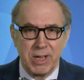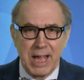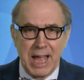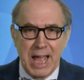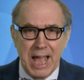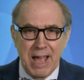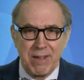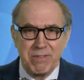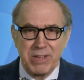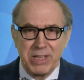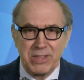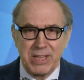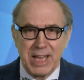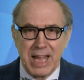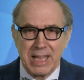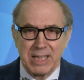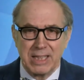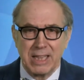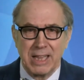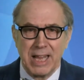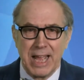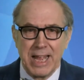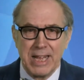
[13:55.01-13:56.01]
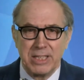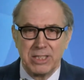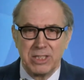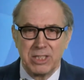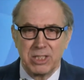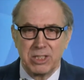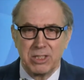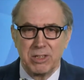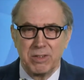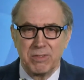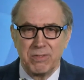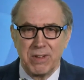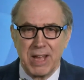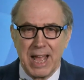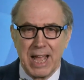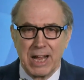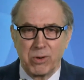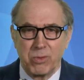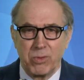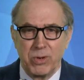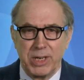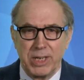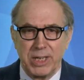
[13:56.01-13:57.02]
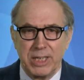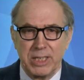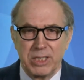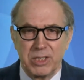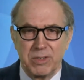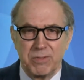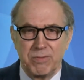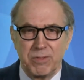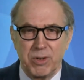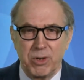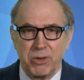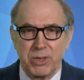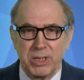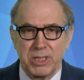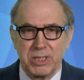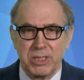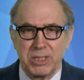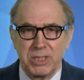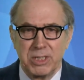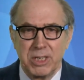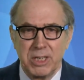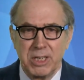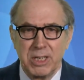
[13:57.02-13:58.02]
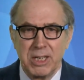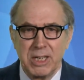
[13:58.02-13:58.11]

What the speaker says: having that lens of equity as a focus,